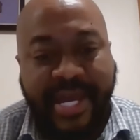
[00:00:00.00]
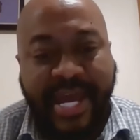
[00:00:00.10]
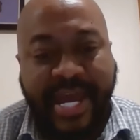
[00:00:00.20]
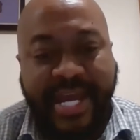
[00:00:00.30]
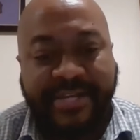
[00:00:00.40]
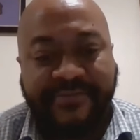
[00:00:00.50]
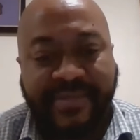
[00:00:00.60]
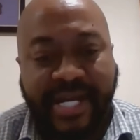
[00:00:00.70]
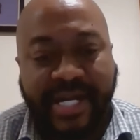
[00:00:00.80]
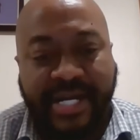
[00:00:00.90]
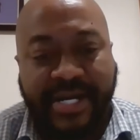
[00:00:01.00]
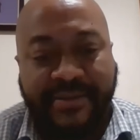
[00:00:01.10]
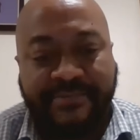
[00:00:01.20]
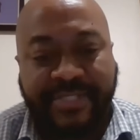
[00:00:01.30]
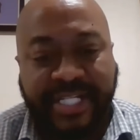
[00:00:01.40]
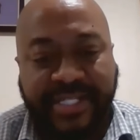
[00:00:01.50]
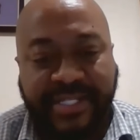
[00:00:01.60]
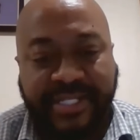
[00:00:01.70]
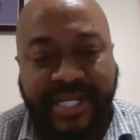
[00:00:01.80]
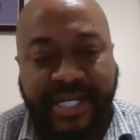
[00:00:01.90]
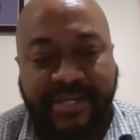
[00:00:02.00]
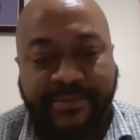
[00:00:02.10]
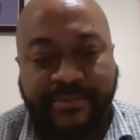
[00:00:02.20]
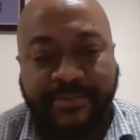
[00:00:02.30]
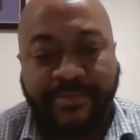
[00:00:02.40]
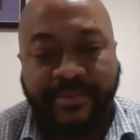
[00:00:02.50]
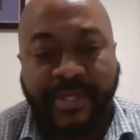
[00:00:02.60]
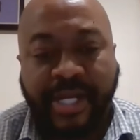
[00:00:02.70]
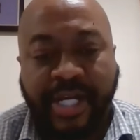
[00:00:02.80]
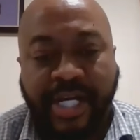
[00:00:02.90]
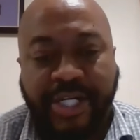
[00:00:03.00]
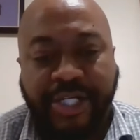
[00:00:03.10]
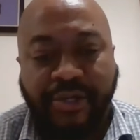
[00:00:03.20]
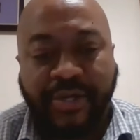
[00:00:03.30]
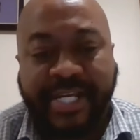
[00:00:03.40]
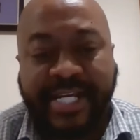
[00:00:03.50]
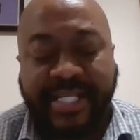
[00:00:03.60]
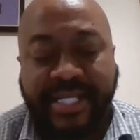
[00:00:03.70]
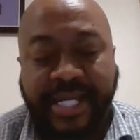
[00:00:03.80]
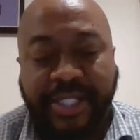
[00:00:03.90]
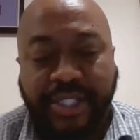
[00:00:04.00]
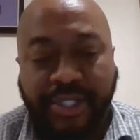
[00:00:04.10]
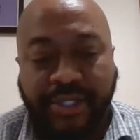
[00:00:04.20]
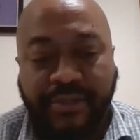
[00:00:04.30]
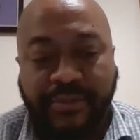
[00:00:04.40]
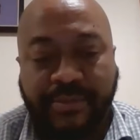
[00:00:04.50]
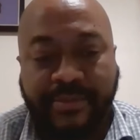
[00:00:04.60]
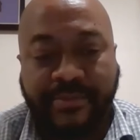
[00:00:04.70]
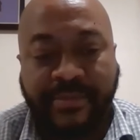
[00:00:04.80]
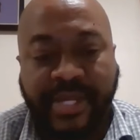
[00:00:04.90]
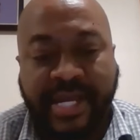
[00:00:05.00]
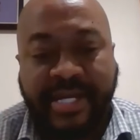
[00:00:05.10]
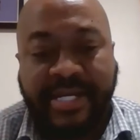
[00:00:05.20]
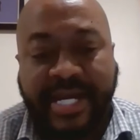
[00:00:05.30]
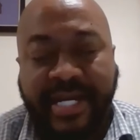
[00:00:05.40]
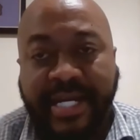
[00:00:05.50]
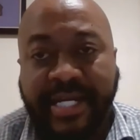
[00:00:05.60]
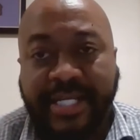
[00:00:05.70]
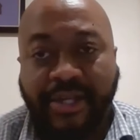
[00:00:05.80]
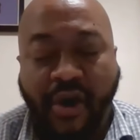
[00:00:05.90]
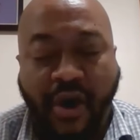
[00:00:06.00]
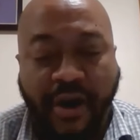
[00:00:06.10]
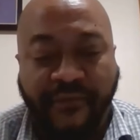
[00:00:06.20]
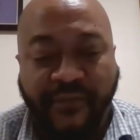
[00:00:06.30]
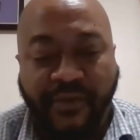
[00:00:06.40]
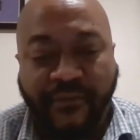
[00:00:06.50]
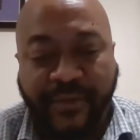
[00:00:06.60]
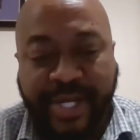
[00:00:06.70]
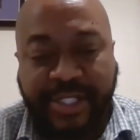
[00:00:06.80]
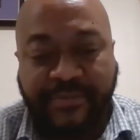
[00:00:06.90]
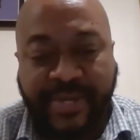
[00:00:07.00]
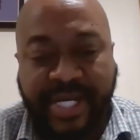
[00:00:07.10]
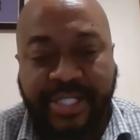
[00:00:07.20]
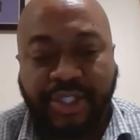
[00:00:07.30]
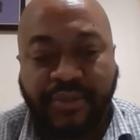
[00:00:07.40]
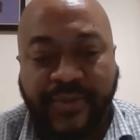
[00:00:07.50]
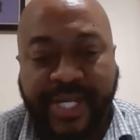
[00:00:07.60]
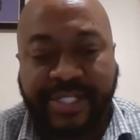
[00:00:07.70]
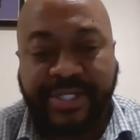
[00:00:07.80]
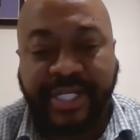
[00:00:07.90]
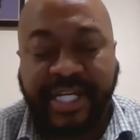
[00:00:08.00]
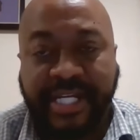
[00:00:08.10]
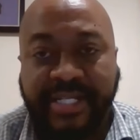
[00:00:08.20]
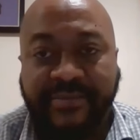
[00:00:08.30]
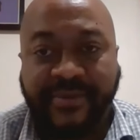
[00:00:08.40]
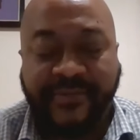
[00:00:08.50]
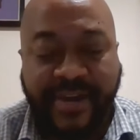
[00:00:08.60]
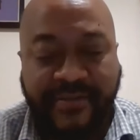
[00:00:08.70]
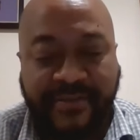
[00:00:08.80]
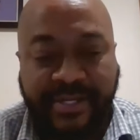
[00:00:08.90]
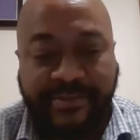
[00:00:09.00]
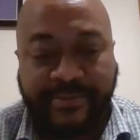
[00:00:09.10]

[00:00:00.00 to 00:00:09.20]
And um, Jesus said, Surely I say to you that it is hard for a rich man to enter the kingdom of heaven.